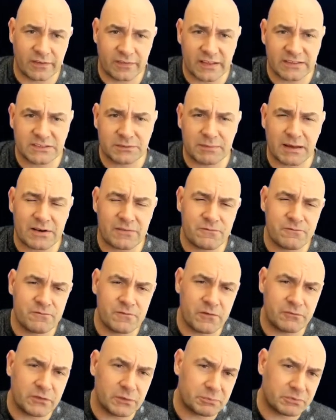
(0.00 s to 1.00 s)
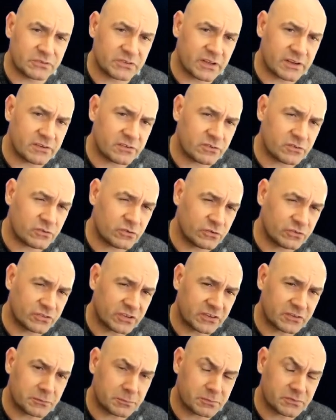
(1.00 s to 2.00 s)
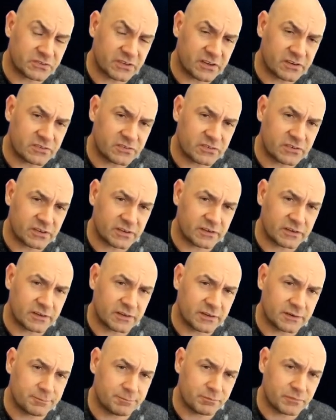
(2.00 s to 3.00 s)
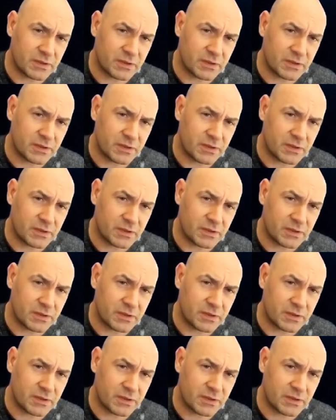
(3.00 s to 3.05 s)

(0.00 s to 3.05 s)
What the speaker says: that's about a 50% to 60%